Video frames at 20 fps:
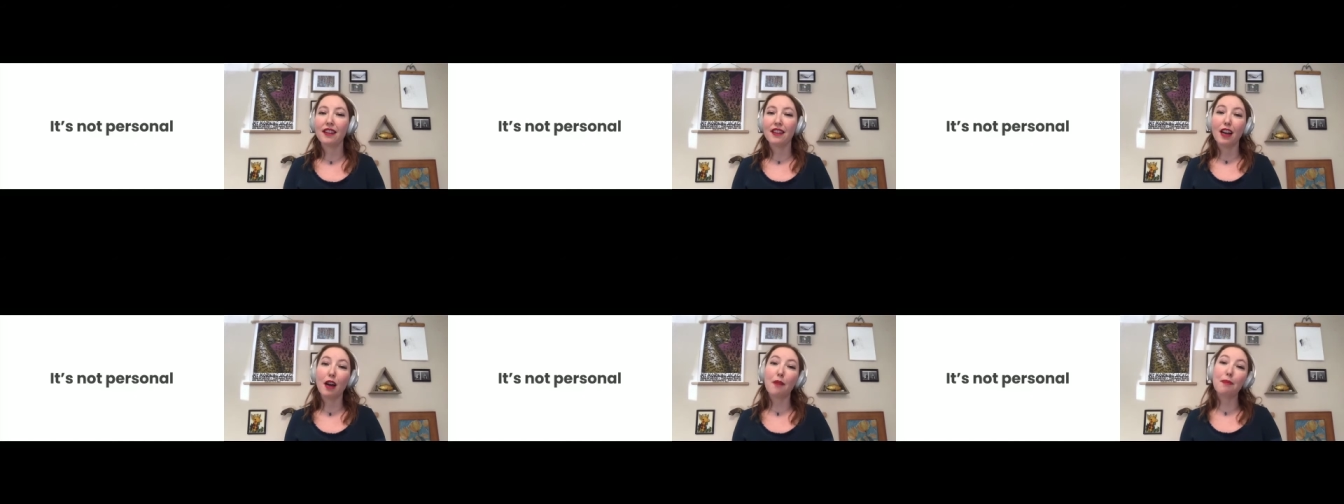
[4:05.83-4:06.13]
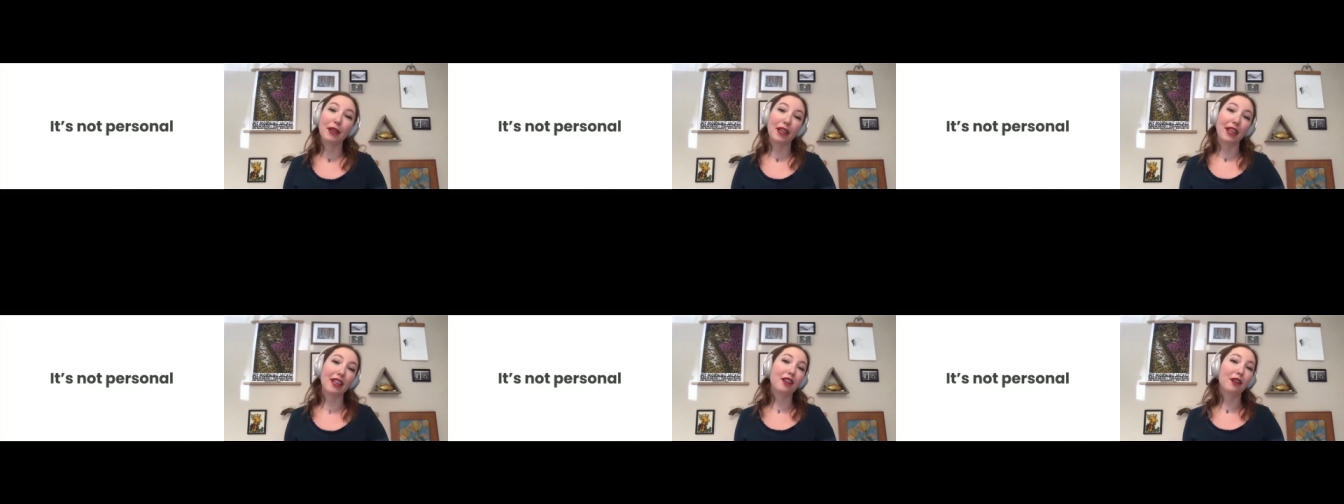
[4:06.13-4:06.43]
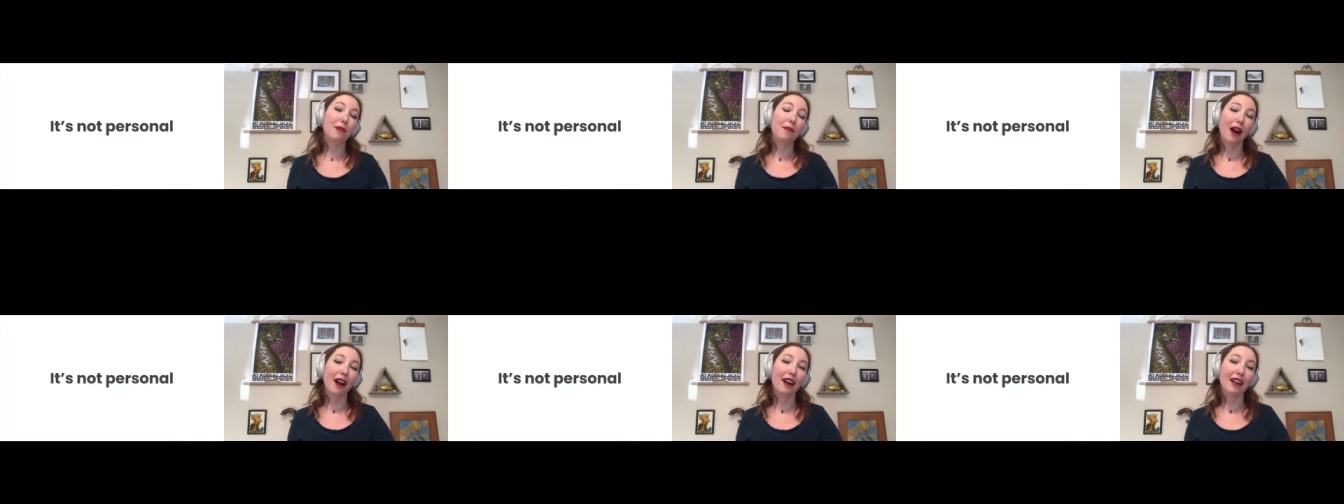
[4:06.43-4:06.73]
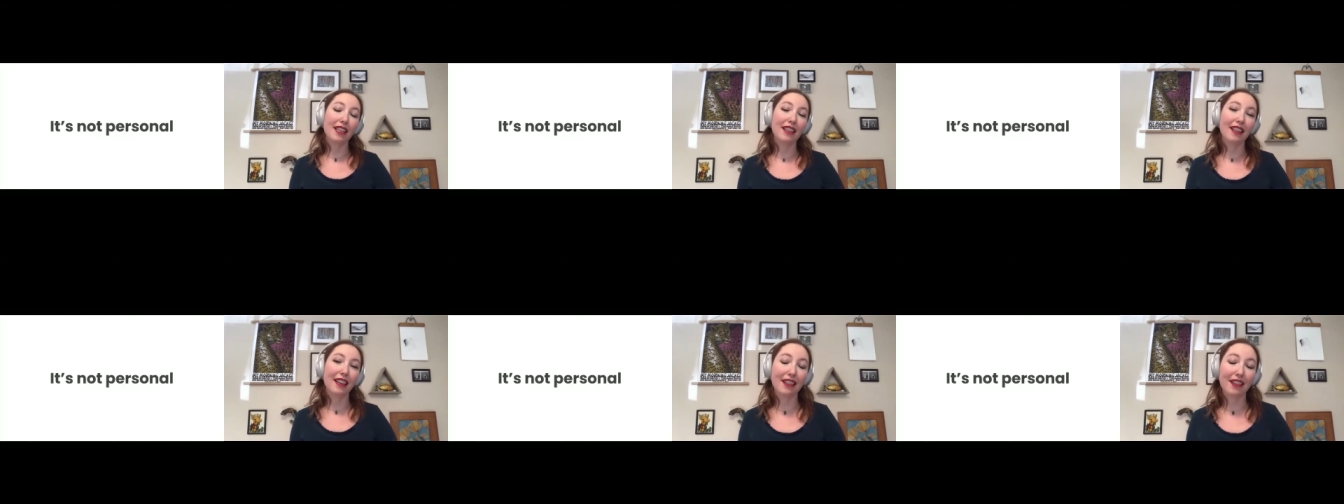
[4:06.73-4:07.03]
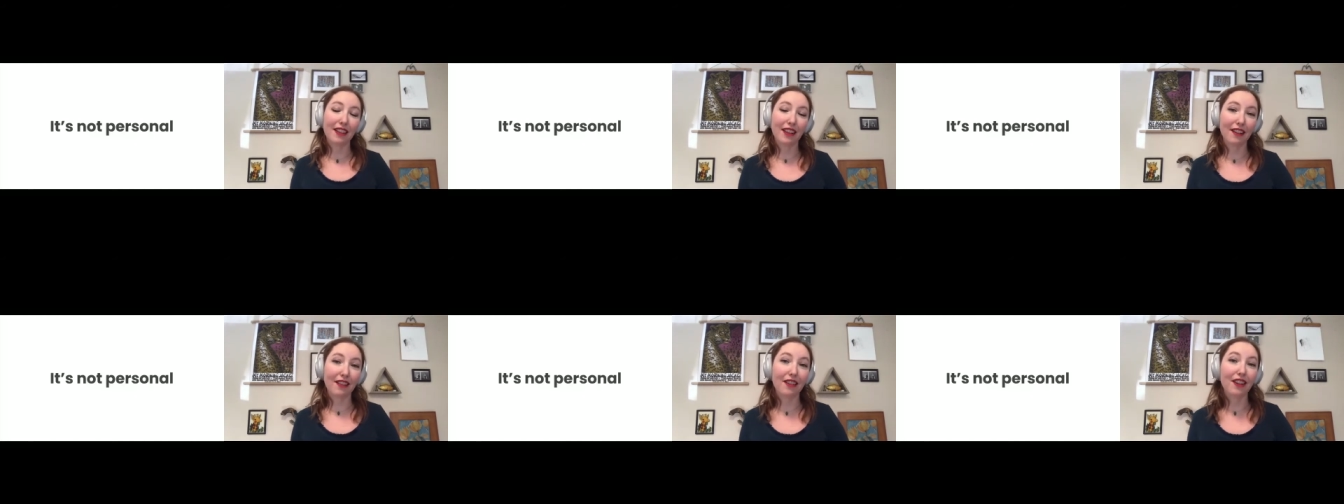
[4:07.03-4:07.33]
a political party that
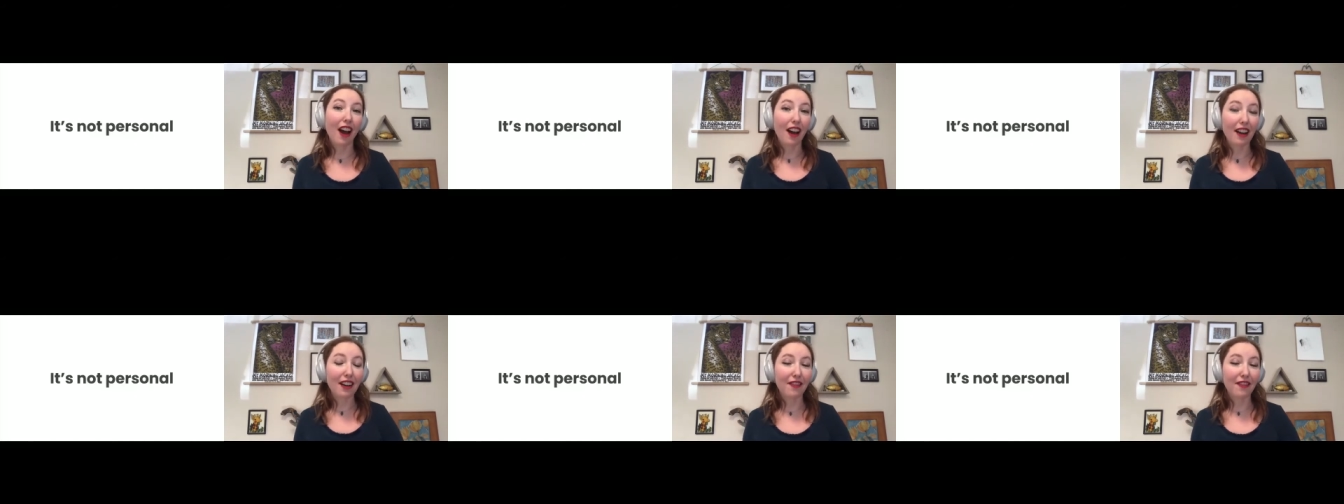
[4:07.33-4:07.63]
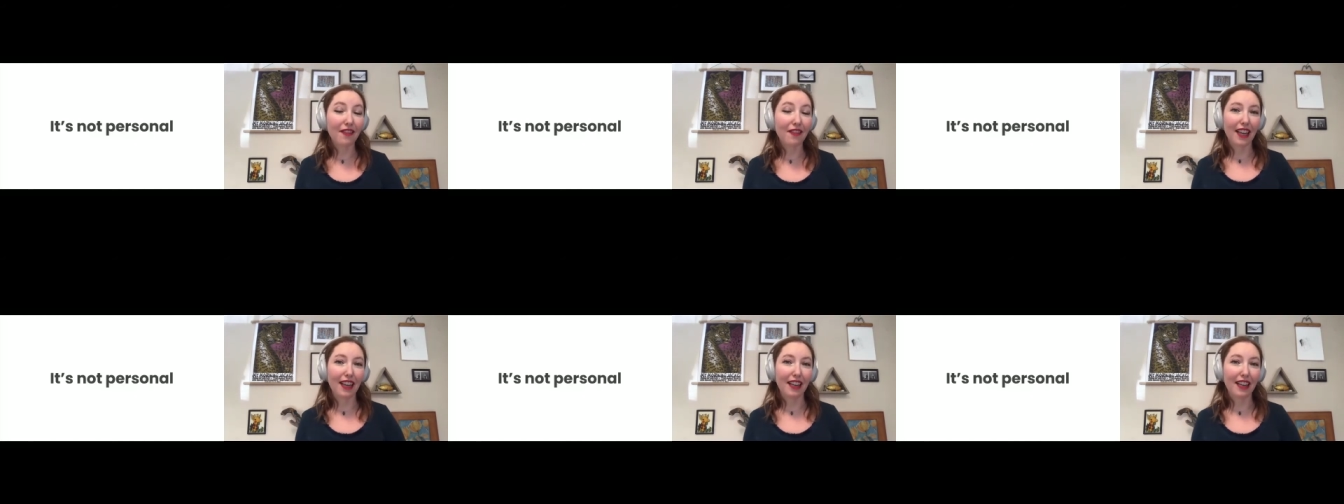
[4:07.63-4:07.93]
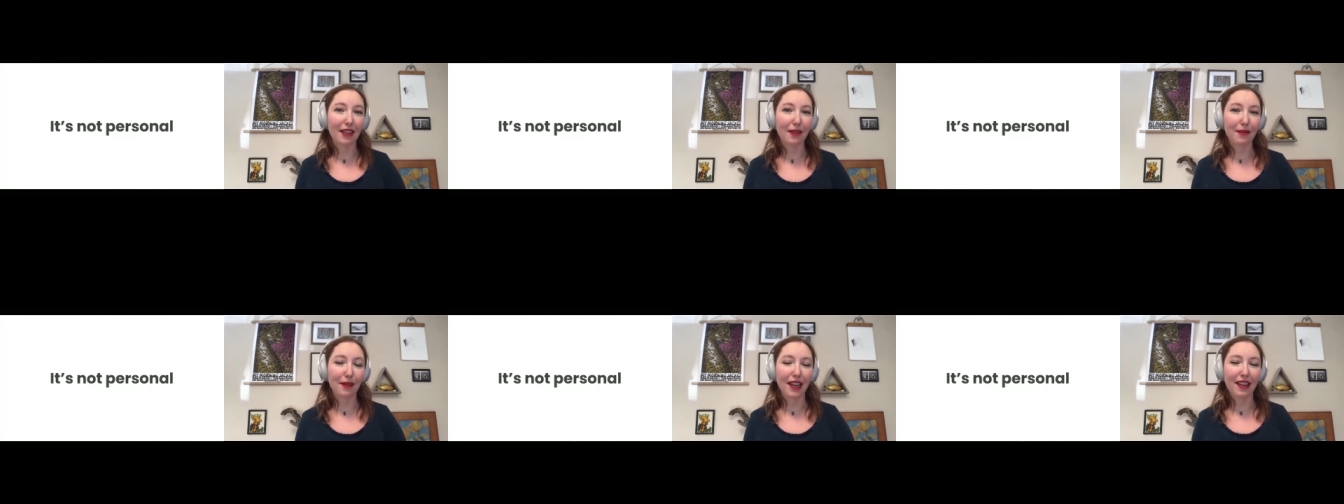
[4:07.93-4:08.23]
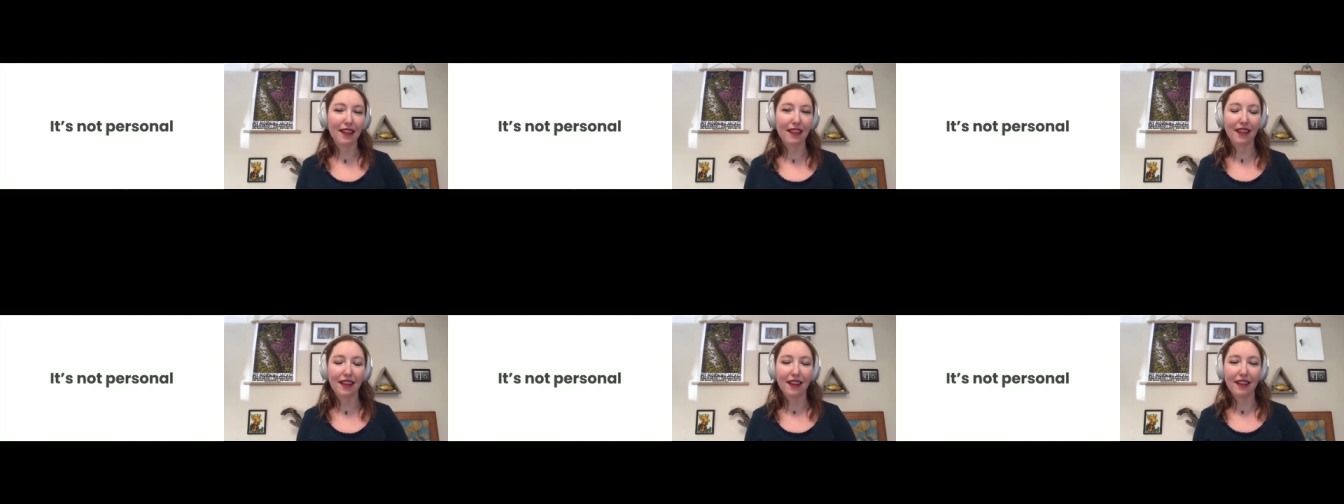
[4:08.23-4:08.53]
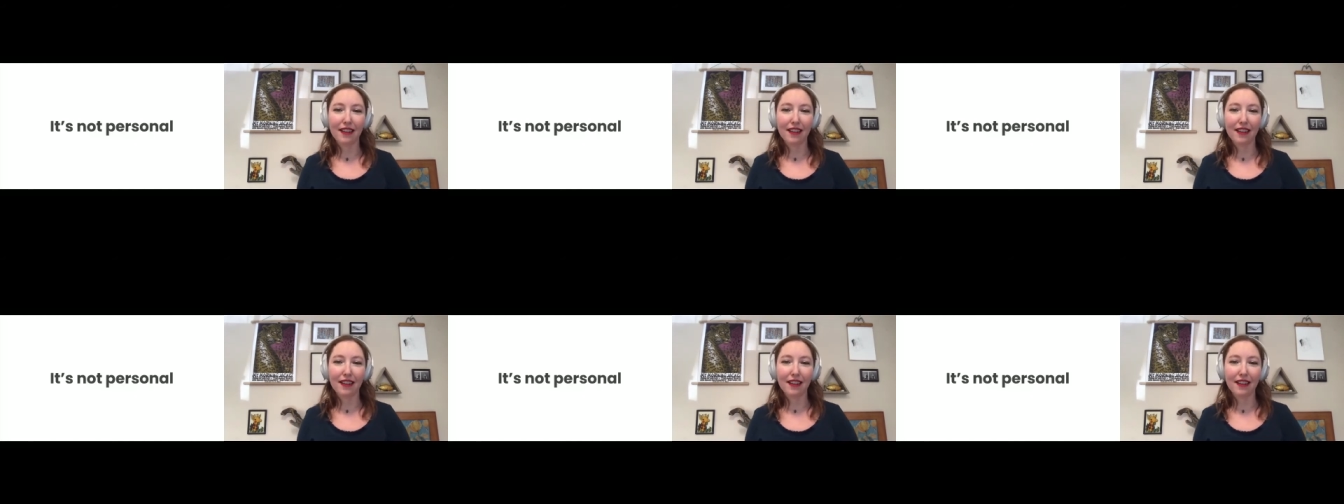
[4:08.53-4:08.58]
they are not affiliated with,